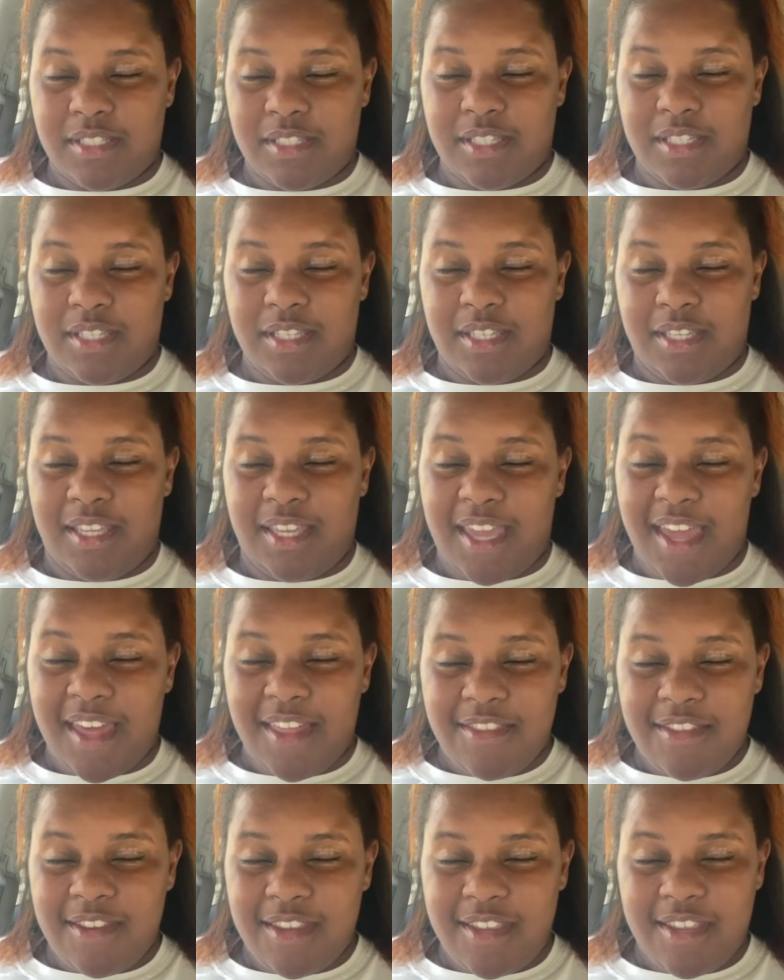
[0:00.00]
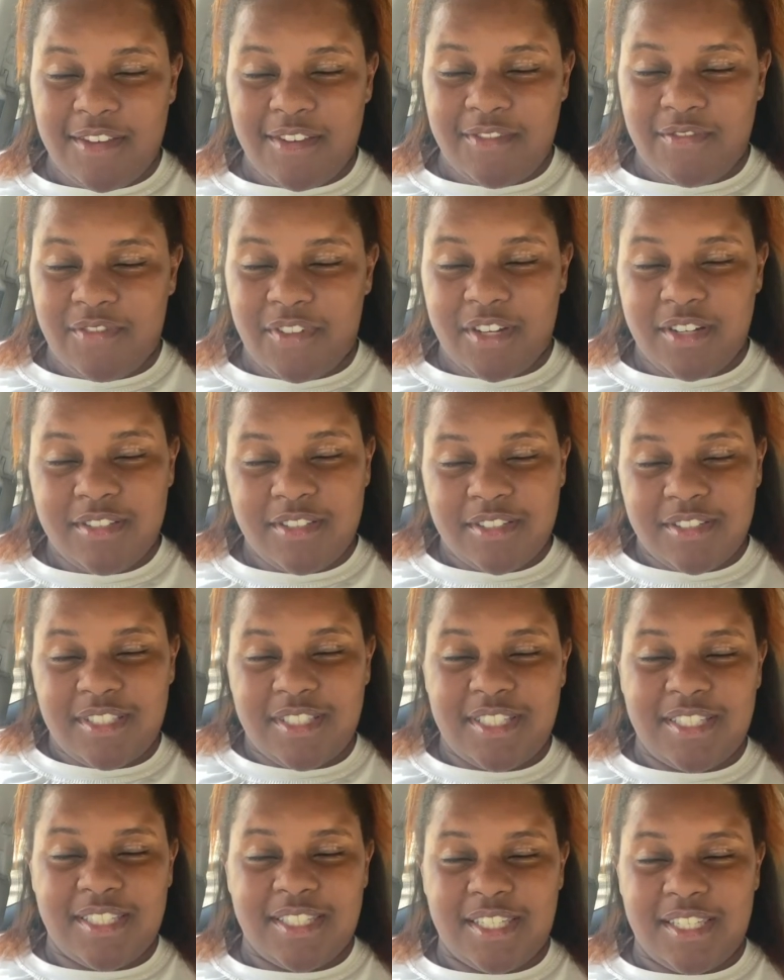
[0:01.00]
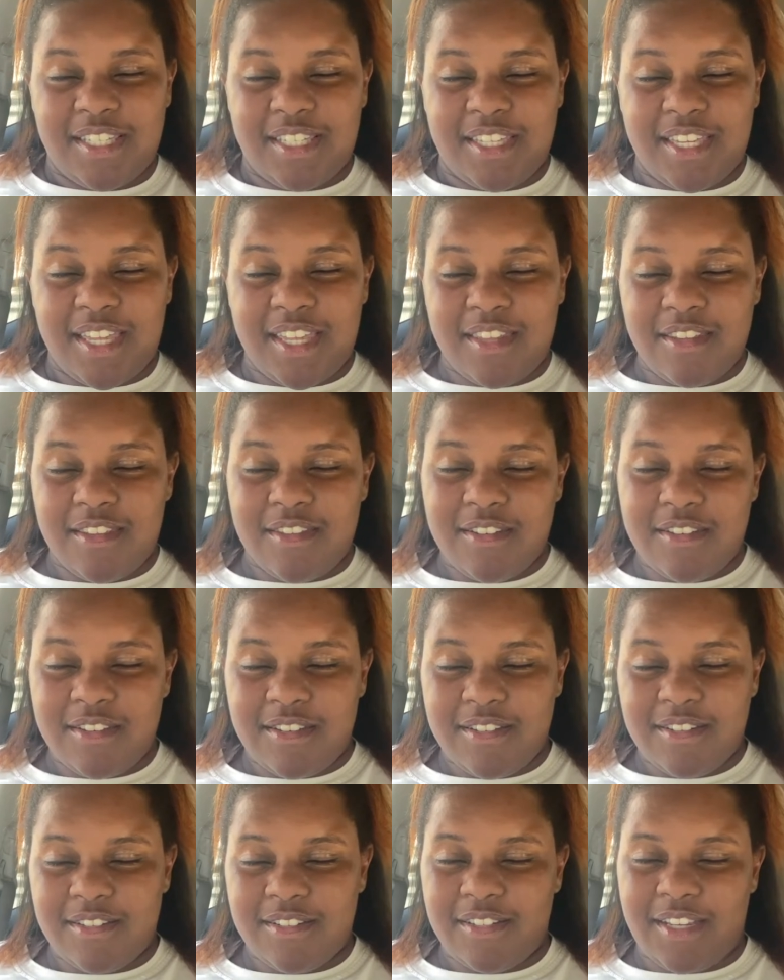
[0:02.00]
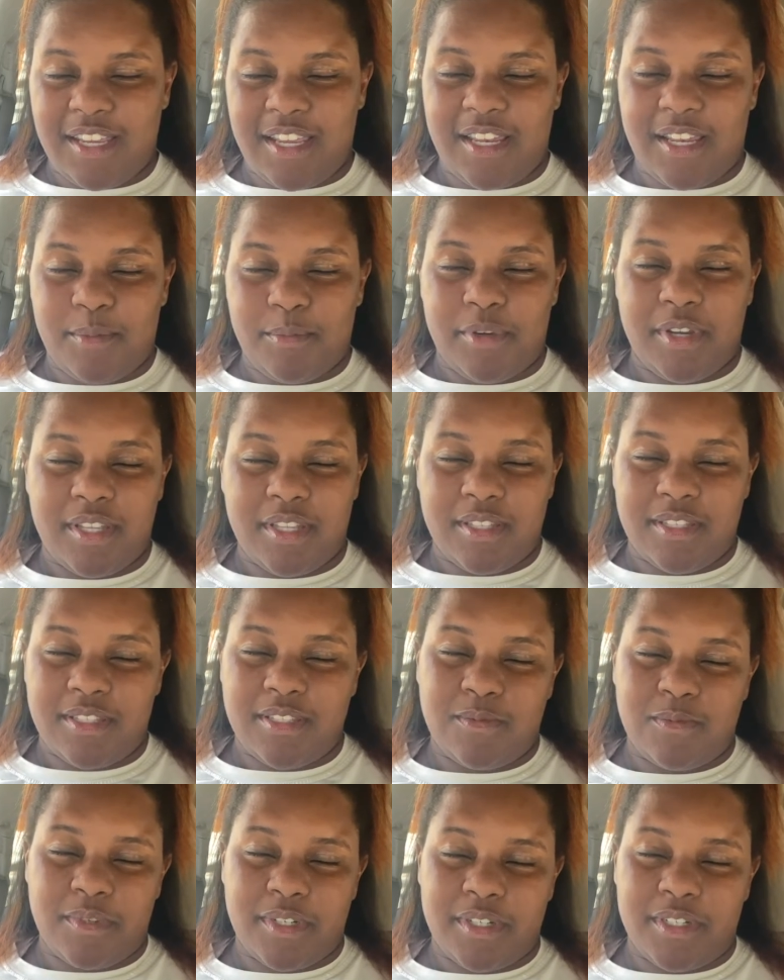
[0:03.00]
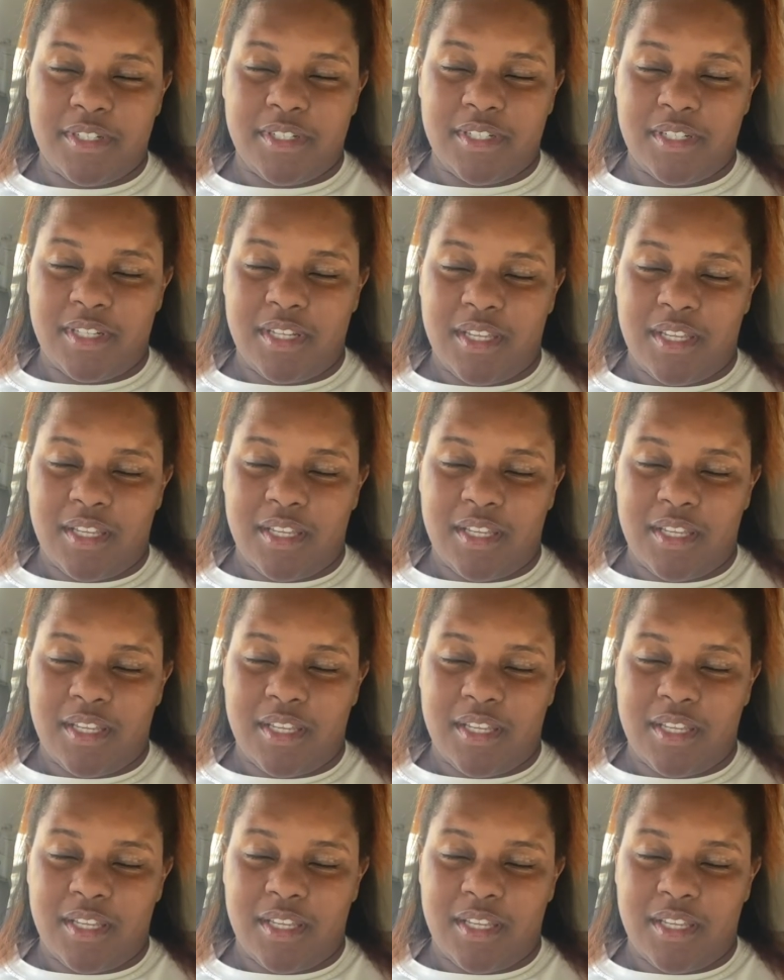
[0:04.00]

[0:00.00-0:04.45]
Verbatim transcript: to gather here virtually together and i pray that this word